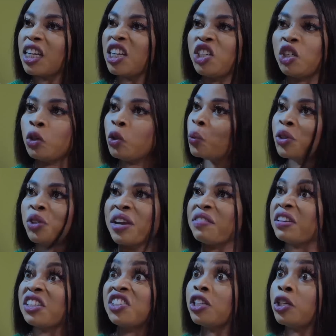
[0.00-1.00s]
I don't want to
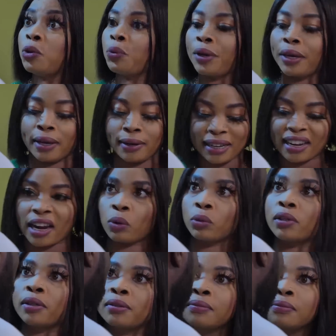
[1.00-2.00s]
ever see you again. Get
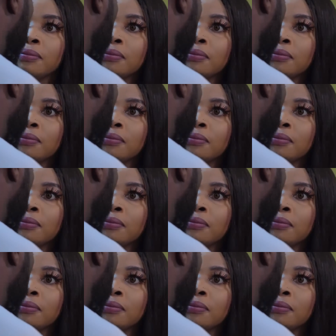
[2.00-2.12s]
out.